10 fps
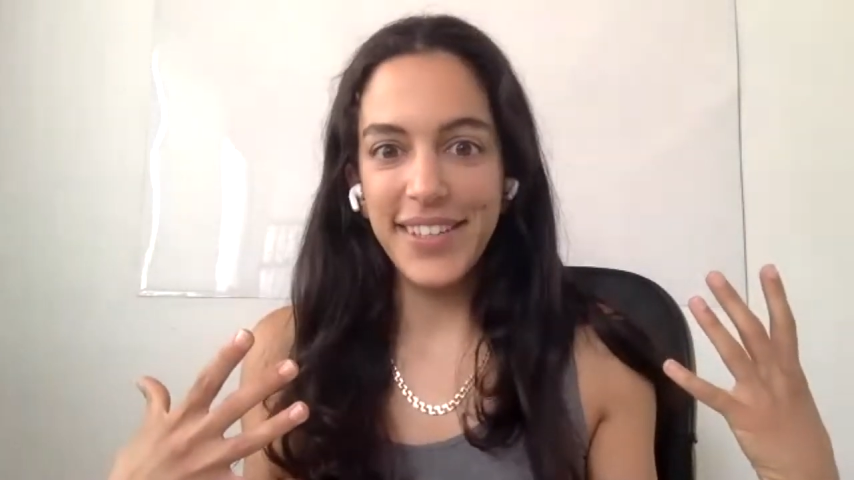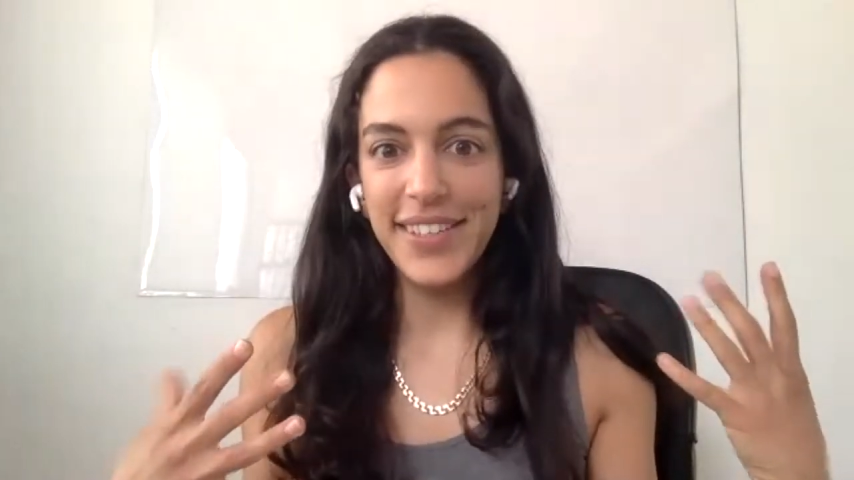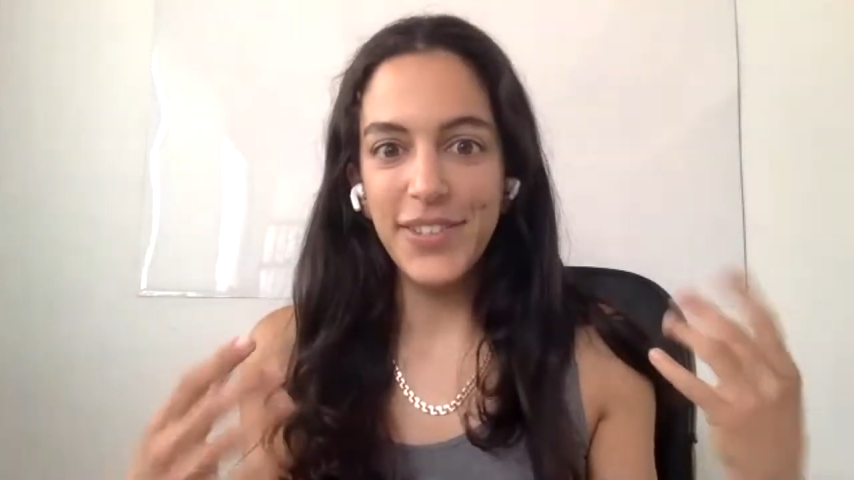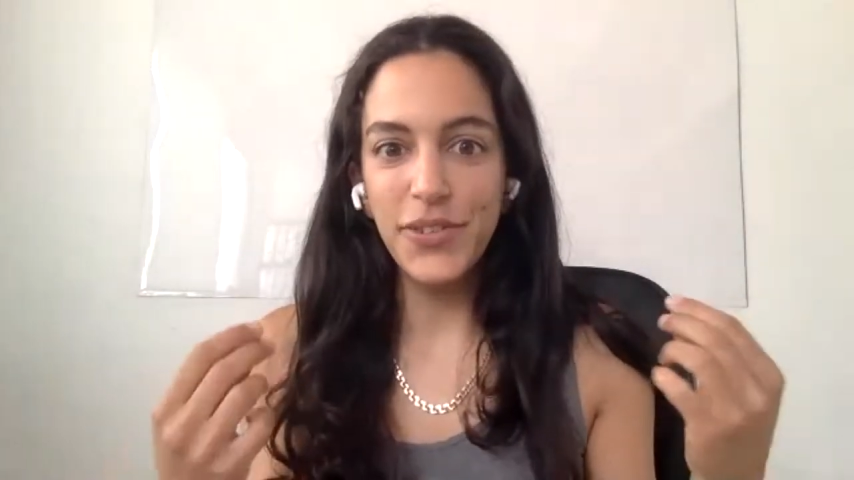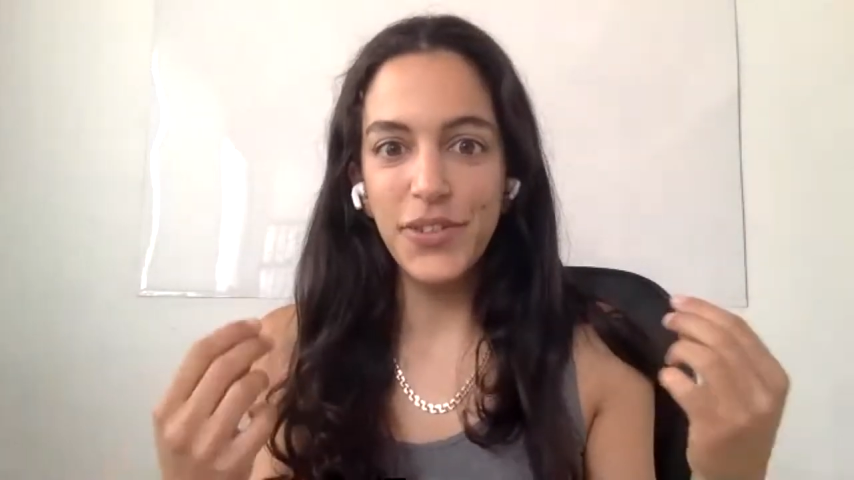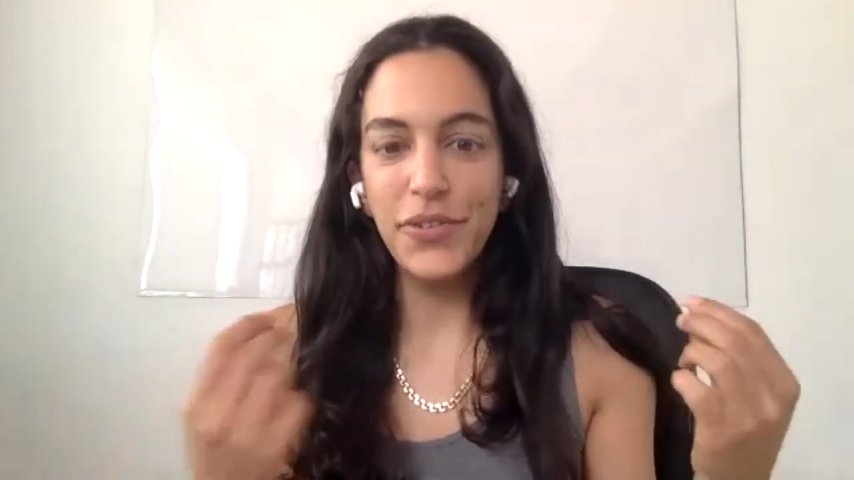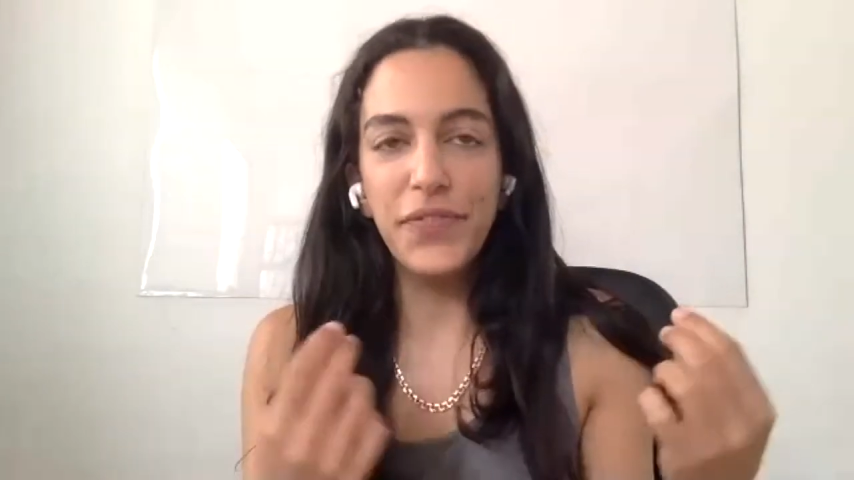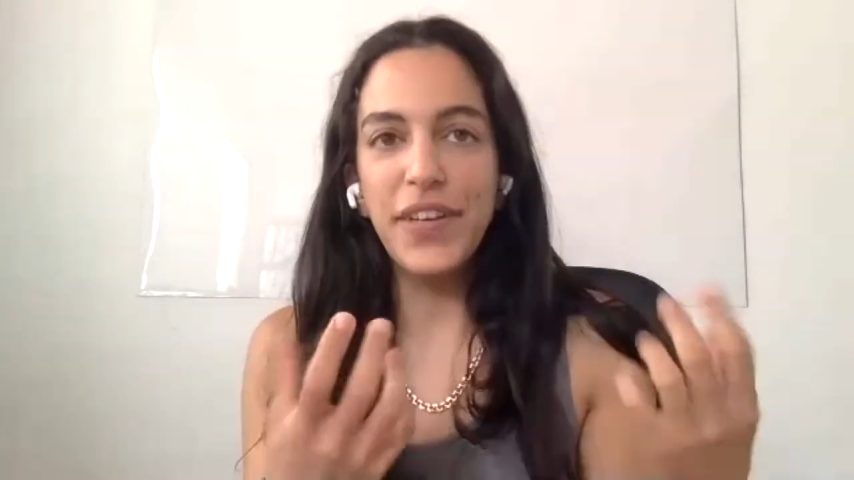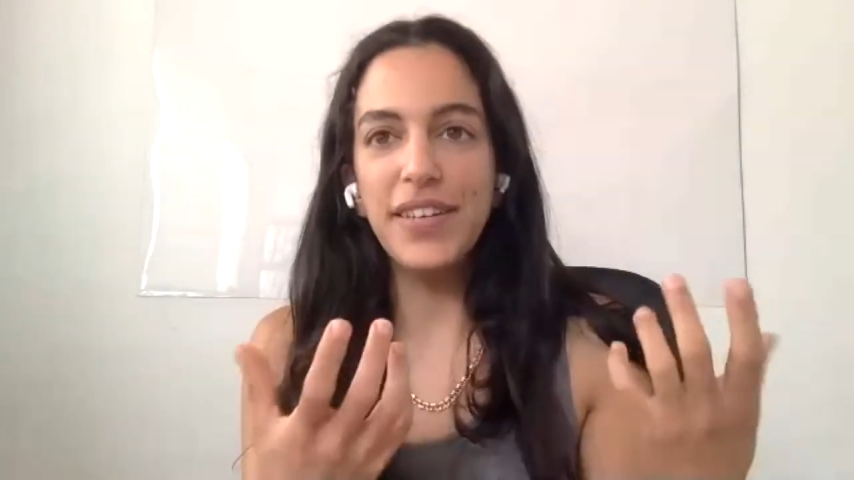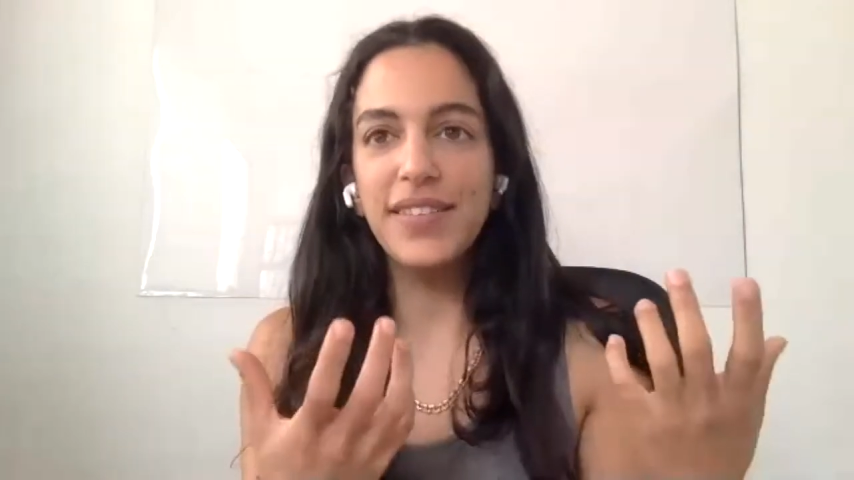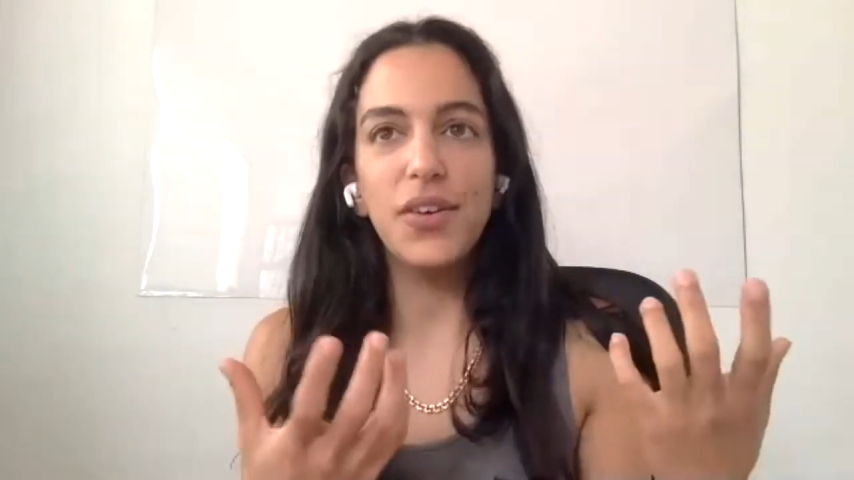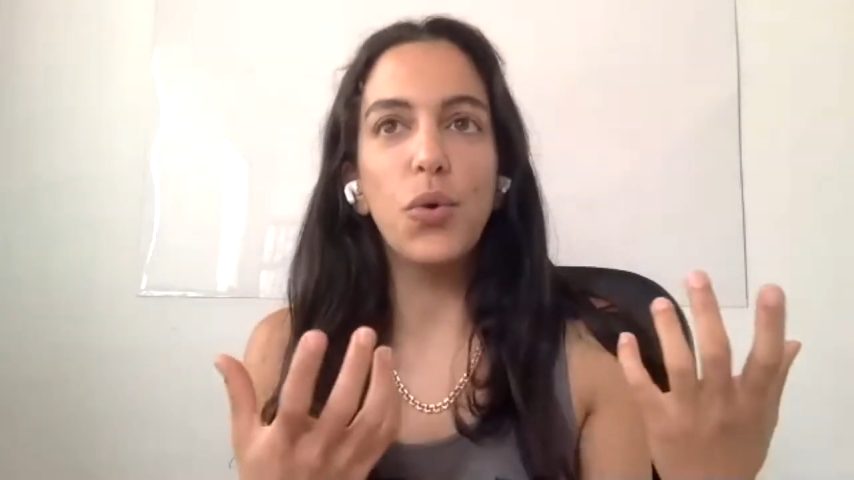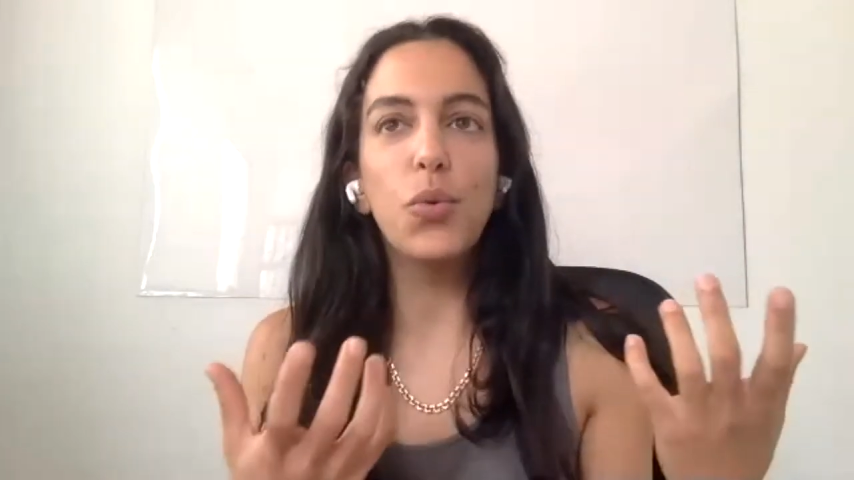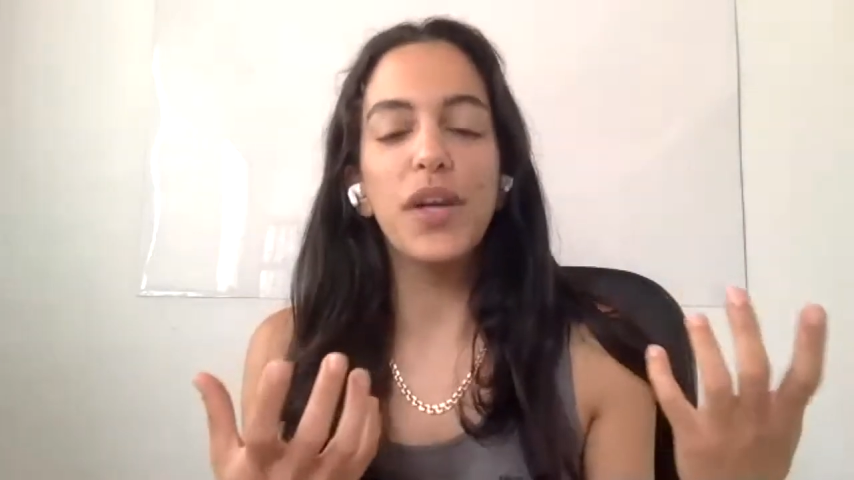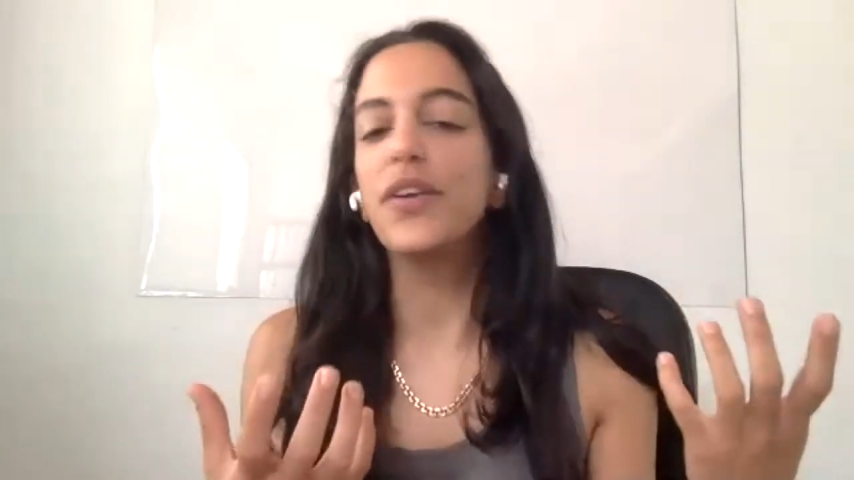you feel
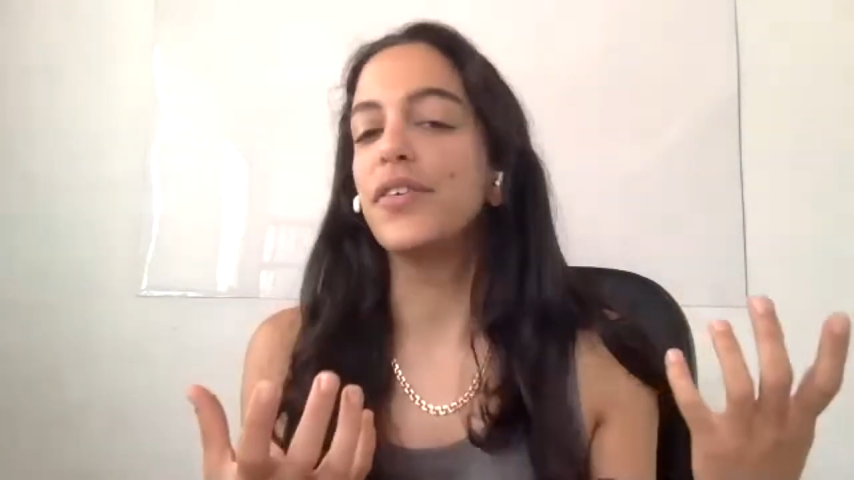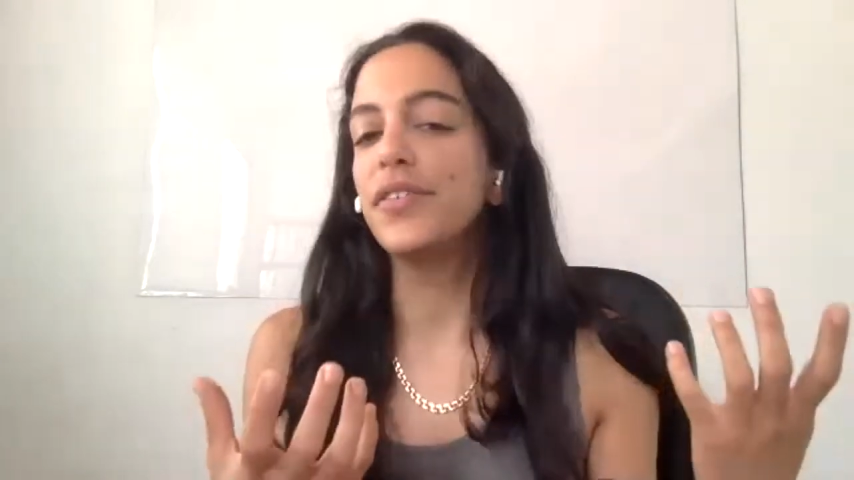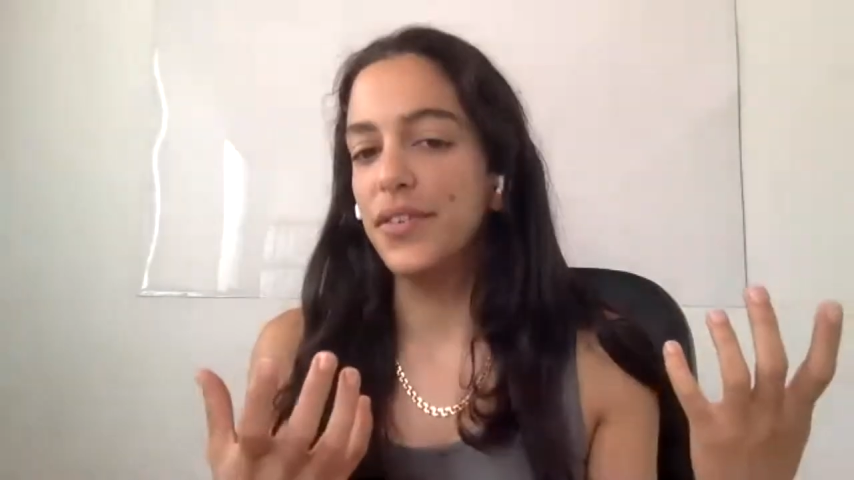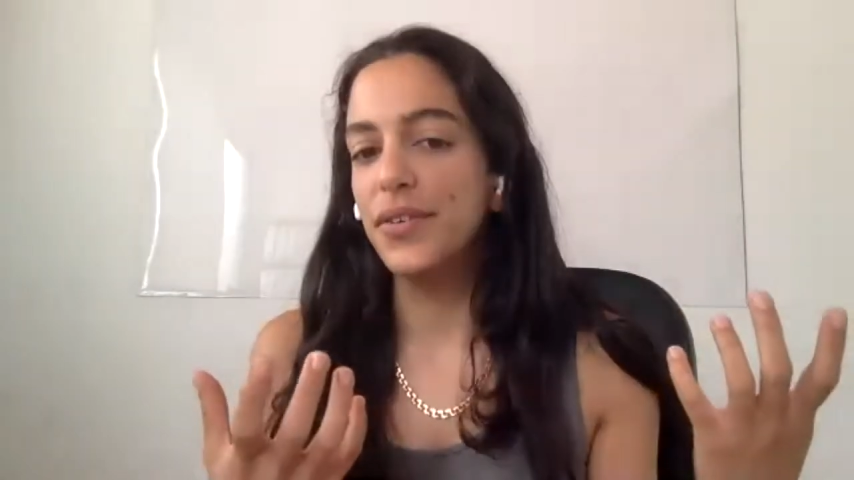so weird,